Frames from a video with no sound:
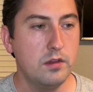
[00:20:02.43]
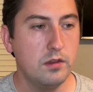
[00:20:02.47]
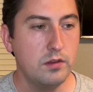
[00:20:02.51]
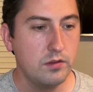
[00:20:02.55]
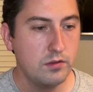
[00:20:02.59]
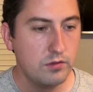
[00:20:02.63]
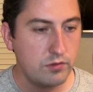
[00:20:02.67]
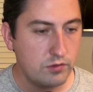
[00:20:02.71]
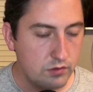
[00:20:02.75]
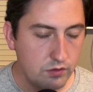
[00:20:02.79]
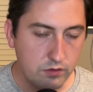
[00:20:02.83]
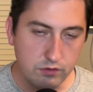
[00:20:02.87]

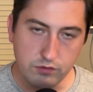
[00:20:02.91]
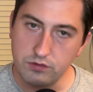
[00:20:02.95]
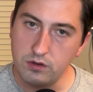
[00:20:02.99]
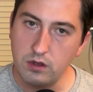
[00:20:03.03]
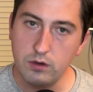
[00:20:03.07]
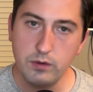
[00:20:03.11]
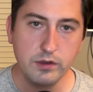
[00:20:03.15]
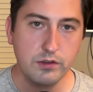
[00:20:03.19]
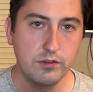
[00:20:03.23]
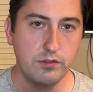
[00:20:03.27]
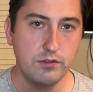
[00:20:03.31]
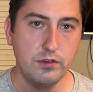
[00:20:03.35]
So there's
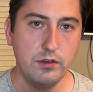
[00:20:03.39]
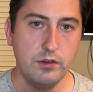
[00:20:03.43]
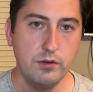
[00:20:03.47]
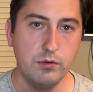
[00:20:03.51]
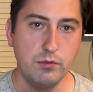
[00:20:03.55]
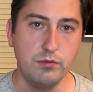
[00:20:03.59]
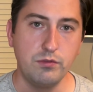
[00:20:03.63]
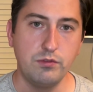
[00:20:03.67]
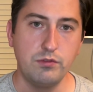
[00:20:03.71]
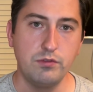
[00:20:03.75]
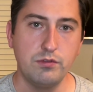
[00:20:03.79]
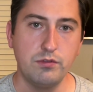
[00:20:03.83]
no
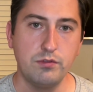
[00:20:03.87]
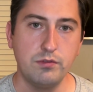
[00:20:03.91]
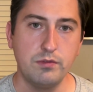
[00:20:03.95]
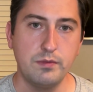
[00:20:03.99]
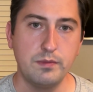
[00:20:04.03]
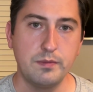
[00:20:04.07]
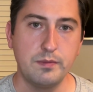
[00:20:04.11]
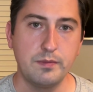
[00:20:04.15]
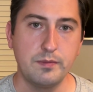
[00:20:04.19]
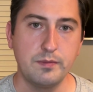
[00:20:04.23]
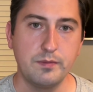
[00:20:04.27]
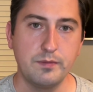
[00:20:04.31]
excuse.
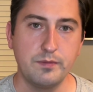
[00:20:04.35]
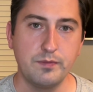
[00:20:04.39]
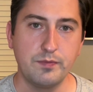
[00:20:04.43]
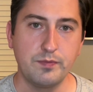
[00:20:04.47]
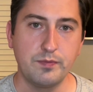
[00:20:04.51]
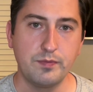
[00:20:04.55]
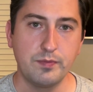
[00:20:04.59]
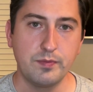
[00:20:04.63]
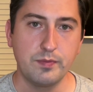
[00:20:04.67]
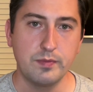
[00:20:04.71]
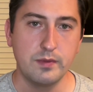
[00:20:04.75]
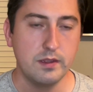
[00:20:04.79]

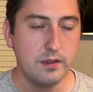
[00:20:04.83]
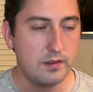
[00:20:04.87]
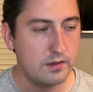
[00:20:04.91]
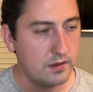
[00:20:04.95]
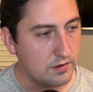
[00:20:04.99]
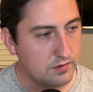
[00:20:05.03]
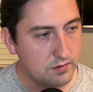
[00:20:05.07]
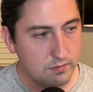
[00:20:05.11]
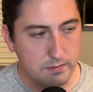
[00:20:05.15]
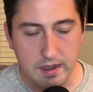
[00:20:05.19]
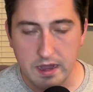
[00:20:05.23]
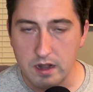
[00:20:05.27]

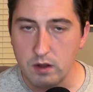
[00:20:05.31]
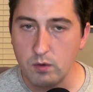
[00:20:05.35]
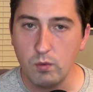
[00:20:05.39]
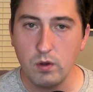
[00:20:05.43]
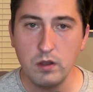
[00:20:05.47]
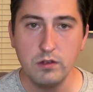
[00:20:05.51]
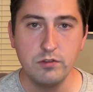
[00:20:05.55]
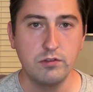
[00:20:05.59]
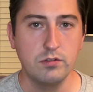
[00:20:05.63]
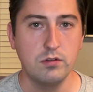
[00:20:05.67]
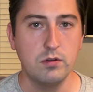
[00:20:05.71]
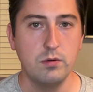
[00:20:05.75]
Doesn't matter
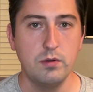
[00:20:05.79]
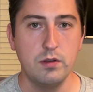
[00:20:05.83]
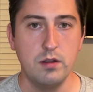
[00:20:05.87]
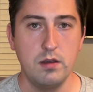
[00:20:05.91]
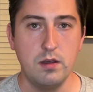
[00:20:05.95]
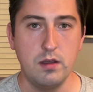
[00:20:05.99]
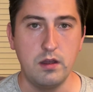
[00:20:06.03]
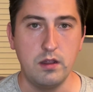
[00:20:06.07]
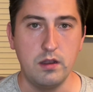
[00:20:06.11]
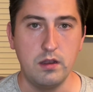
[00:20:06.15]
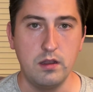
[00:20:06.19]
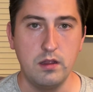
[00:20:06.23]
what's going
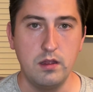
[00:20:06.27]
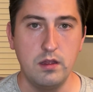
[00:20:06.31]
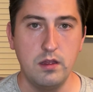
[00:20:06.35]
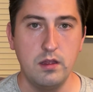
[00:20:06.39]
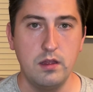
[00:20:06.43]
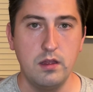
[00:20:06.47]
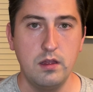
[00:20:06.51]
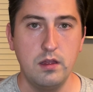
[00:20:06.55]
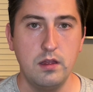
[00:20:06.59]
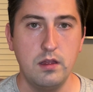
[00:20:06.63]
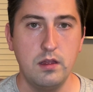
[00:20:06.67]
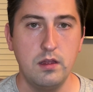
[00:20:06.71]
on.
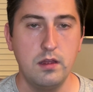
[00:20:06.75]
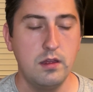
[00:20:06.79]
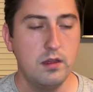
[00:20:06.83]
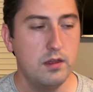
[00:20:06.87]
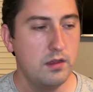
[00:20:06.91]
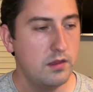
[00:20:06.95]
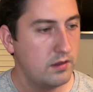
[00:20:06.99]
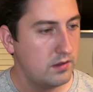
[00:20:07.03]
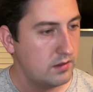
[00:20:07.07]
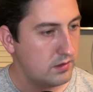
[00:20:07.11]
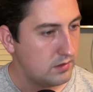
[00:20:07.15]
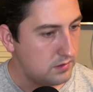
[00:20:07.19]

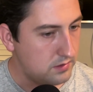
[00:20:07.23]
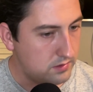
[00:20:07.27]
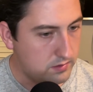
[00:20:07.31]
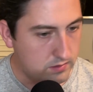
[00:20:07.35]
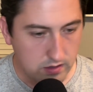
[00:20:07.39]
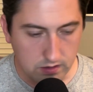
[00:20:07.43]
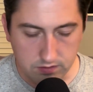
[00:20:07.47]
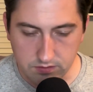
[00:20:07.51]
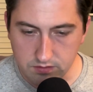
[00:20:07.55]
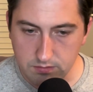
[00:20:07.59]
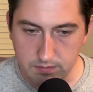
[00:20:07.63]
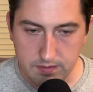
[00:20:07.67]

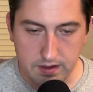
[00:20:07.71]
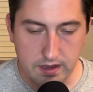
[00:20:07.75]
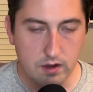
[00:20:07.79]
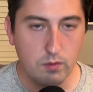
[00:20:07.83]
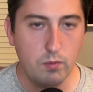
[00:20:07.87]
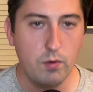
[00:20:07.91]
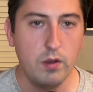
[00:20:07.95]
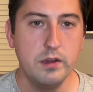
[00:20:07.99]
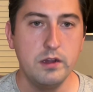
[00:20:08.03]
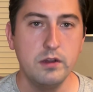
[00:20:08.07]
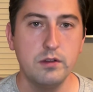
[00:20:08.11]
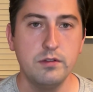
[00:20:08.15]
Doesn't matter
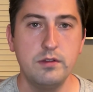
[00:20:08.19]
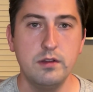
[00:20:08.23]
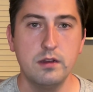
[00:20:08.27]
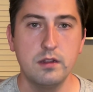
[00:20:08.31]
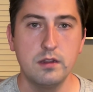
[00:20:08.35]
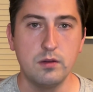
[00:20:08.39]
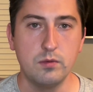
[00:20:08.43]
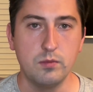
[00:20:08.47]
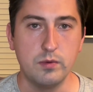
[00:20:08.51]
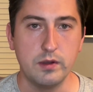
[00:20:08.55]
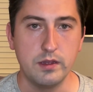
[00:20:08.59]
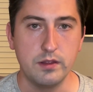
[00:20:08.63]
what you're
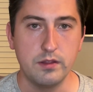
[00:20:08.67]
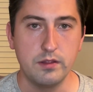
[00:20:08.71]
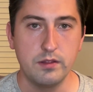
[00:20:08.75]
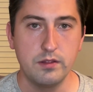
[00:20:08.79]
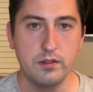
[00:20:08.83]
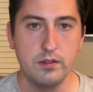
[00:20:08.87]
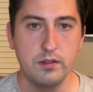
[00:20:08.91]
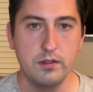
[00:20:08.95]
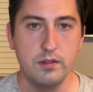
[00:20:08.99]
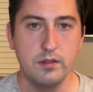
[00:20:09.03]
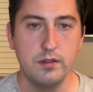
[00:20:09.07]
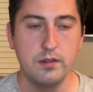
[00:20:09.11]
dealing
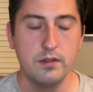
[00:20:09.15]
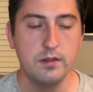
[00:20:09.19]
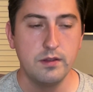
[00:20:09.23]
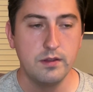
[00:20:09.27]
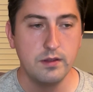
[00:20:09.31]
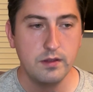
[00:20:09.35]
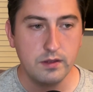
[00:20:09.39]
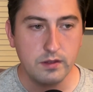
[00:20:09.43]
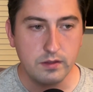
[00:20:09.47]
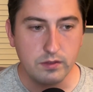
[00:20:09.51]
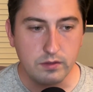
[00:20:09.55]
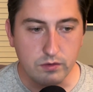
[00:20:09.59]
with.
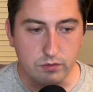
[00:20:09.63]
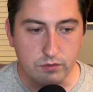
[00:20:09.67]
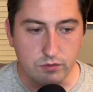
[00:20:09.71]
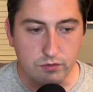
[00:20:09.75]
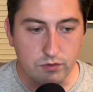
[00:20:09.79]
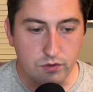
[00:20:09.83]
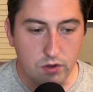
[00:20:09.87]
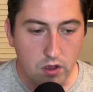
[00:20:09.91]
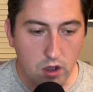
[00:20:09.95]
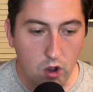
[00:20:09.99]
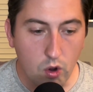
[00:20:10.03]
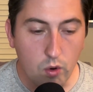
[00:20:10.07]
There's
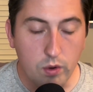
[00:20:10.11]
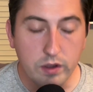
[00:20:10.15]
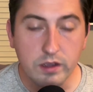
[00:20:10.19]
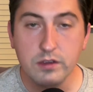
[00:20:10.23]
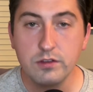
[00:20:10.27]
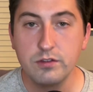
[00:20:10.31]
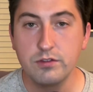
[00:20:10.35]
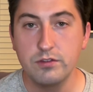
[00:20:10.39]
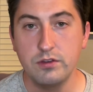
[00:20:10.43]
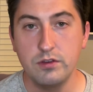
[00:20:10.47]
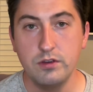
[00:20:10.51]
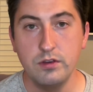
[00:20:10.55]
no
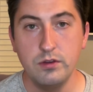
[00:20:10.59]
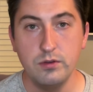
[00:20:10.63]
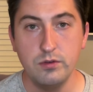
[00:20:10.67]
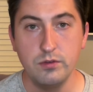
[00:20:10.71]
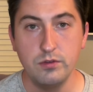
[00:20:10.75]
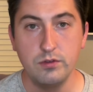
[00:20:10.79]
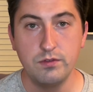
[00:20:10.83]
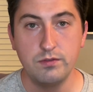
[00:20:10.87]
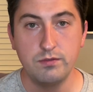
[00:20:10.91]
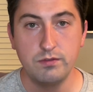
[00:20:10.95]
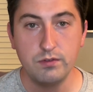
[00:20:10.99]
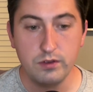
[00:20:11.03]

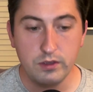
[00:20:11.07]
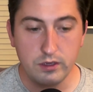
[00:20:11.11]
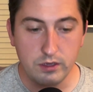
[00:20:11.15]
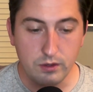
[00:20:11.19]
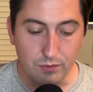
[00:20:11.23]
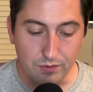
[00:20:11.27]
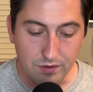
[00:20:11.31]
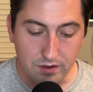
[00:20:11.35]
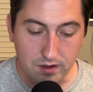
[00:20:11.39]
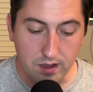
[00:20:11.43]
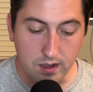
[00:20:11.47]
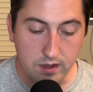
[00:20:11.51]
excuse for
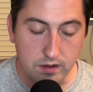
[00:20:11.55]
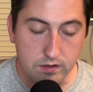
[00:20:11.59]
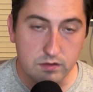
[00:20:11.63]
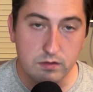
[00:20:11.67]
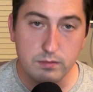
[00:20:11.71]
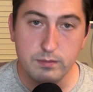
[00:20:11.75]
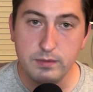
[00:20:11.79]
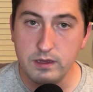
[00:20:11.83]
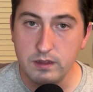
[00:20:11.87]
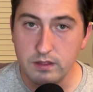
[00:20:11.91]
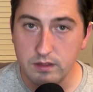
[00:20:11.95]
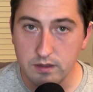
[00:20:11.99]
you not to
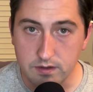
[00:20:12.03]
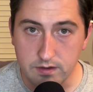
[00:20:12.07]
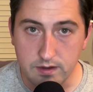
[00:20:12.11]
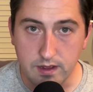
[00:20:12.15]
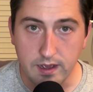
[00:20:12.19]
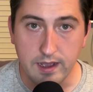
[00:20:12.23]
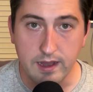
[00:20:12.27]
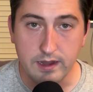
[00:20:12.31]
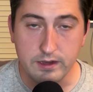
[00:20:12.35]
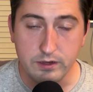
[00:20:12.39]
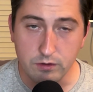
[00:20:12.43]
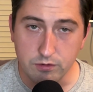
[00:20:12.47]
be the
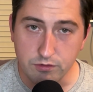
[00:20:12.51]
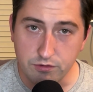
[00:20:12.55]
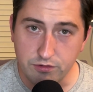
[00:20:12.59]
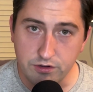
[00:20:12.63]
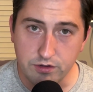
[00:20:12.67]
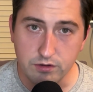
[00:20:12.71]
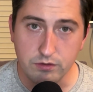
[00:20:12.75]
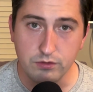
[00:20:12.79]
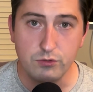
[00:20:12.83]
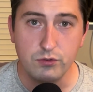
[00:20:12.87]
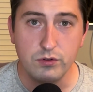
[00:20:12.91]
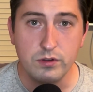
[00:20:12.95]
dad your
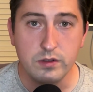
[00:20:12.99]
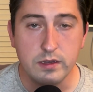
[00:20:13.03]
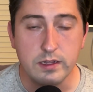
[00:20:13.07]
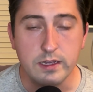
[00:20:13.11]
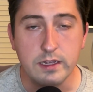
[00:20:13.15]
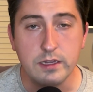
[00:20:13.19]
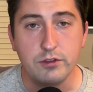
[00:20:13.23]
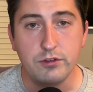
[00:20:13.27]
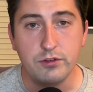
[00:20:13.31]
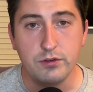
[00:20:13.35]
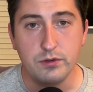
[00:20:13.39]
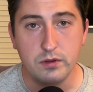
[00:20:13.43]
children
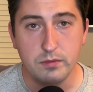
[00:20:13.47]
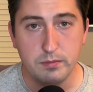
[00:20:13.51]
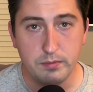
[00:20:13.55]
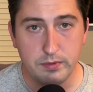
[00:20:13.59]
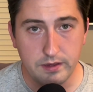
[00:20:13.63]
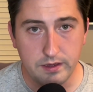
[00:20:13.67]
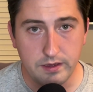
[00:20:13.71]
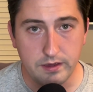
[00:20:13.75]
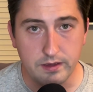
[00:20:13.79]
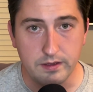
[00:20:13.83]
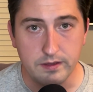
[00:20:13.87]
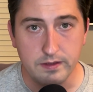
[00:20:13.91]
need you to
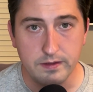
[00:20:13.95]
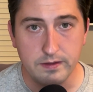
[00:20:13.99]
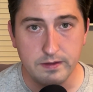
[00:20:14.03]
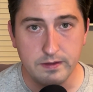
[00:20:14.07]
be.